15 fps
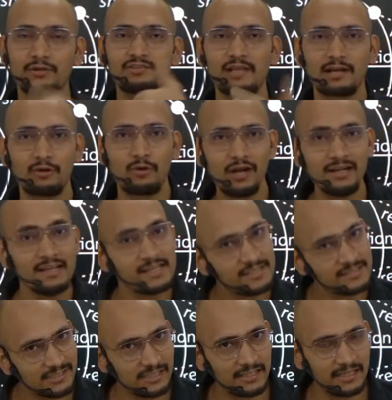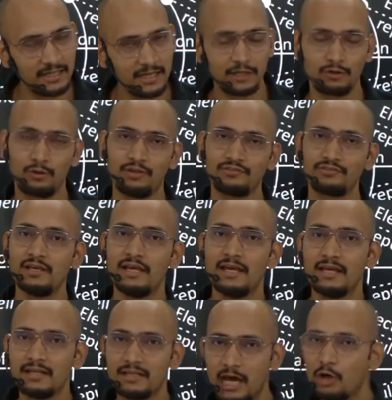are called shielding electrons.
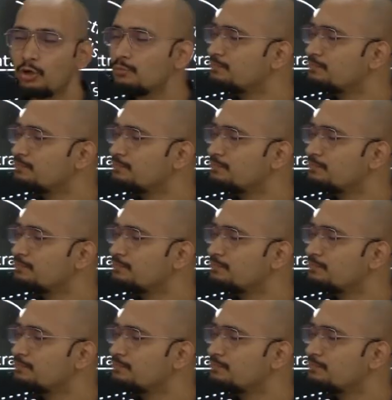Now,